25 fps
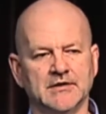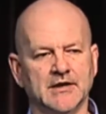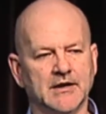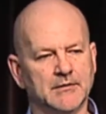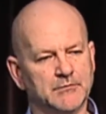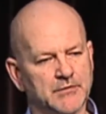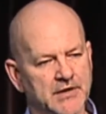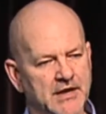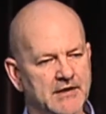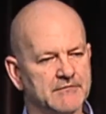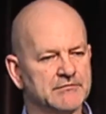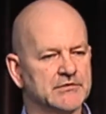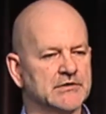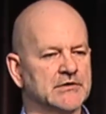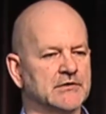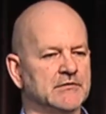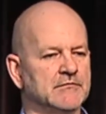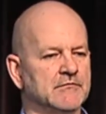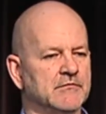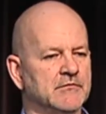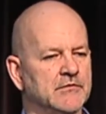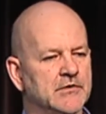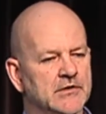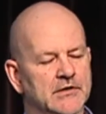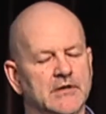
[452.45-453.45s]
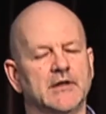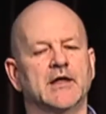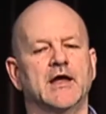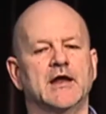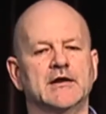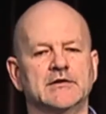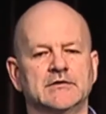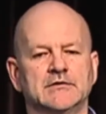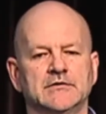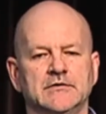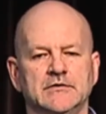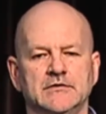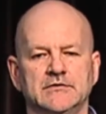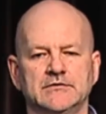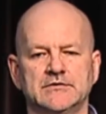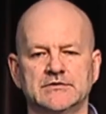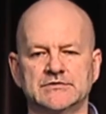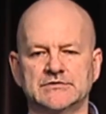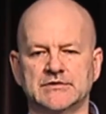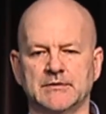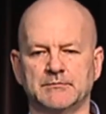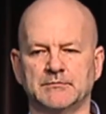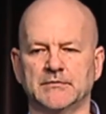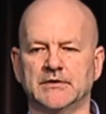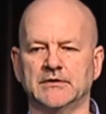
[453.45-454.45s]
and we have to convert that to
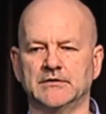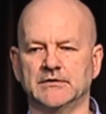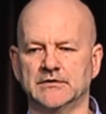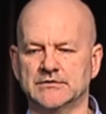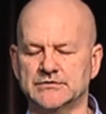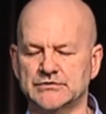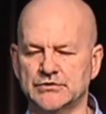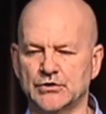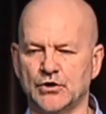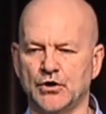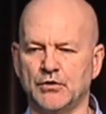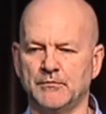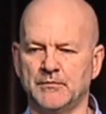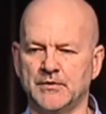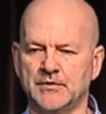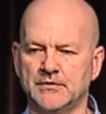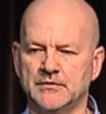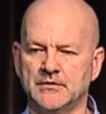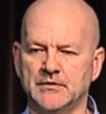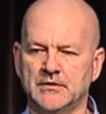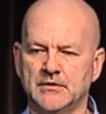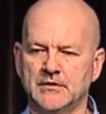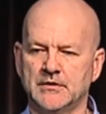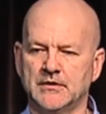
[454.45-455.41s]
something that's common